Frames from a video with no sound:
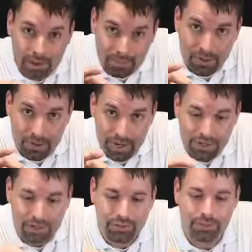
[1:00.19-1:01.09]
the balloon
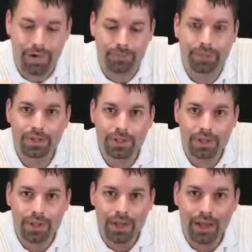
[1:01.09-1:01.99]
actually ripped
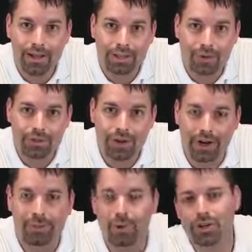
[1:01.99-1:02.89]
as I was
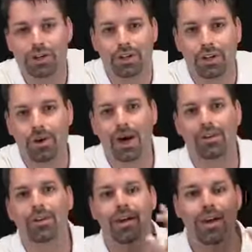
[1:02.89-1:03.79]
trying to push it into the
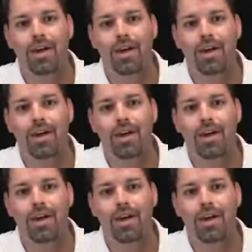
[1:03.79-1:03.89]
bottle.